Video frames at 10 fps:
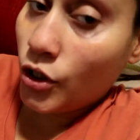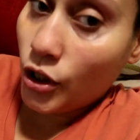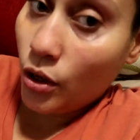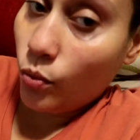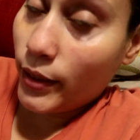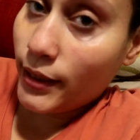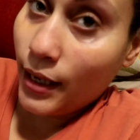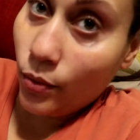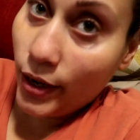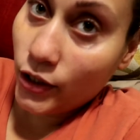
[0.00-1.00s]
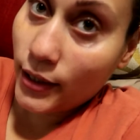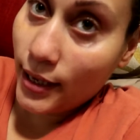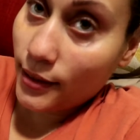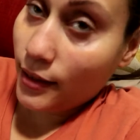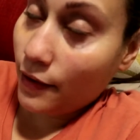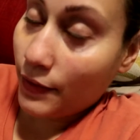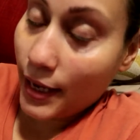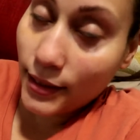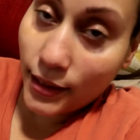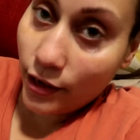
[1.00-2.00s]
So once I wash that
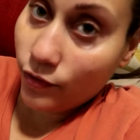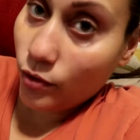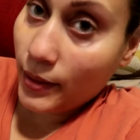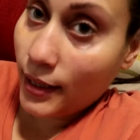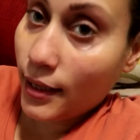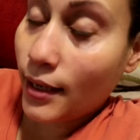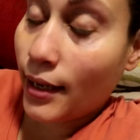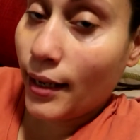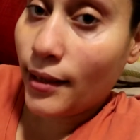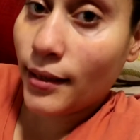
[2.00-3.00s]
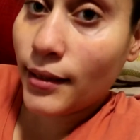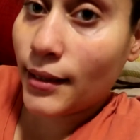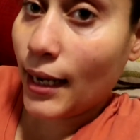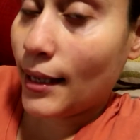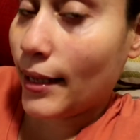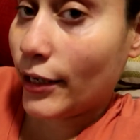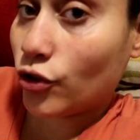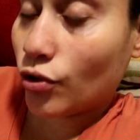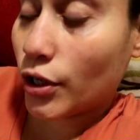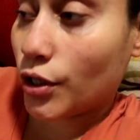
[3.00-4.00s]
stuff will be inside that
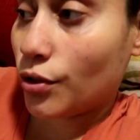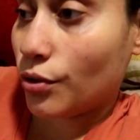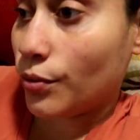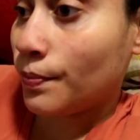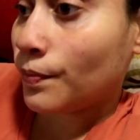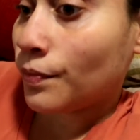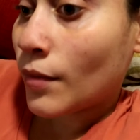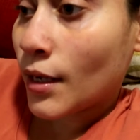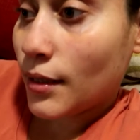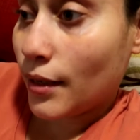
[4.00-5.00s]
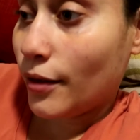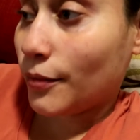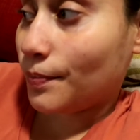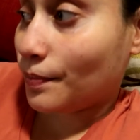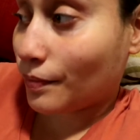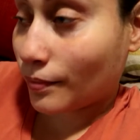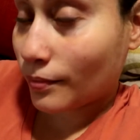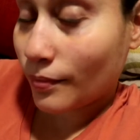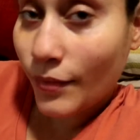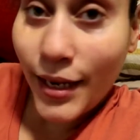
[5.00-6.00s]
drawer too. So
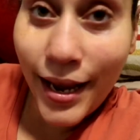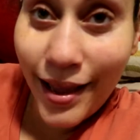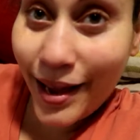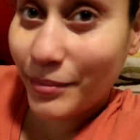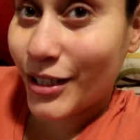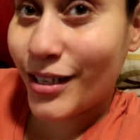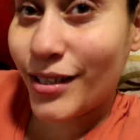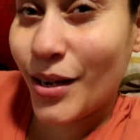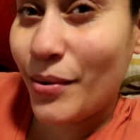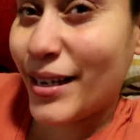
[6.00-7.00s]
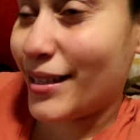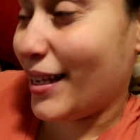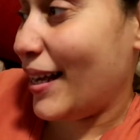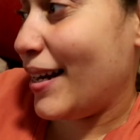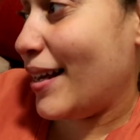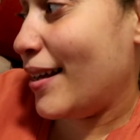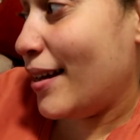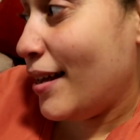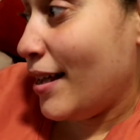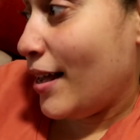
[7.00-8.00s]
I'm just so
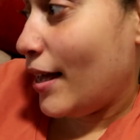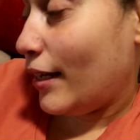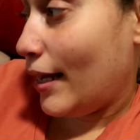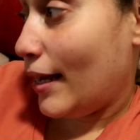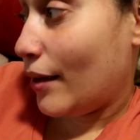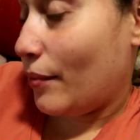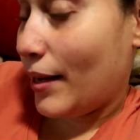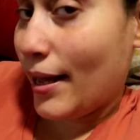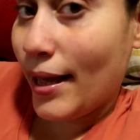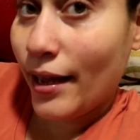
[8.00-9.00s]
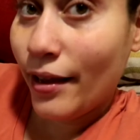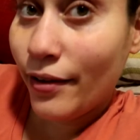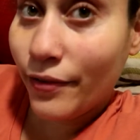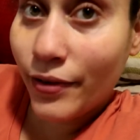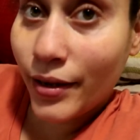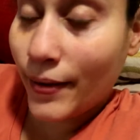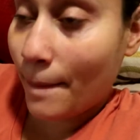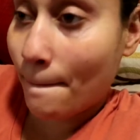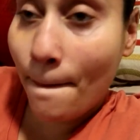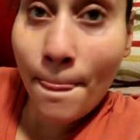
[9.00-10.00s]
excited. Like, we have
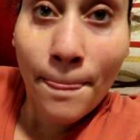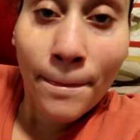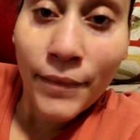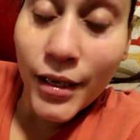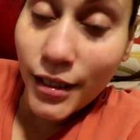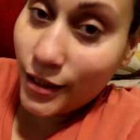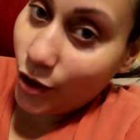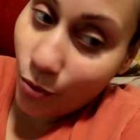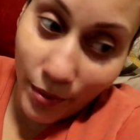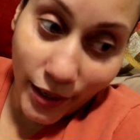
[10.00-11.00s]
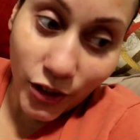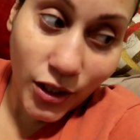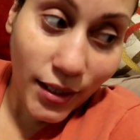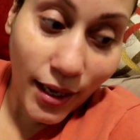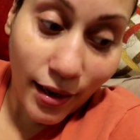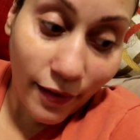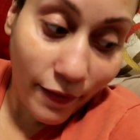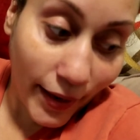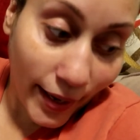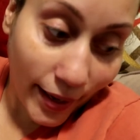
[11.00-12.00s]
so much
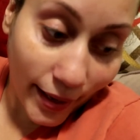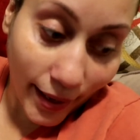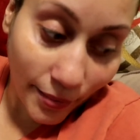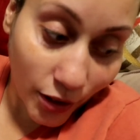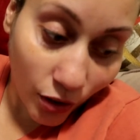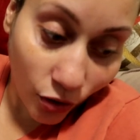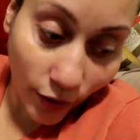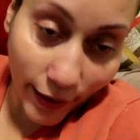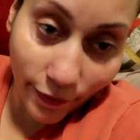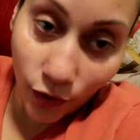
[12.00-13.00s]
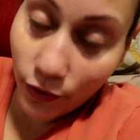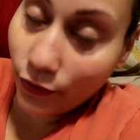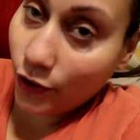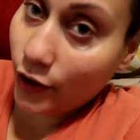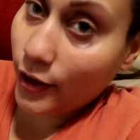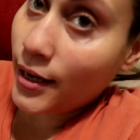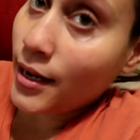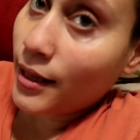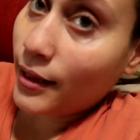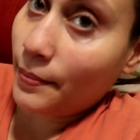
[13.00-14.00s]
stuff, and I'm so grateful for
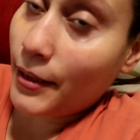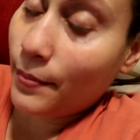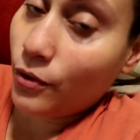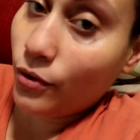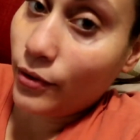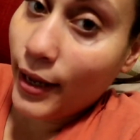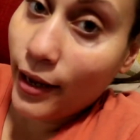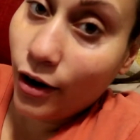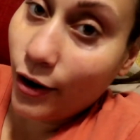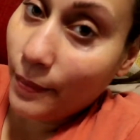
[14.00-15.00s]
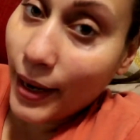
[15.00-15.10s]
the people that are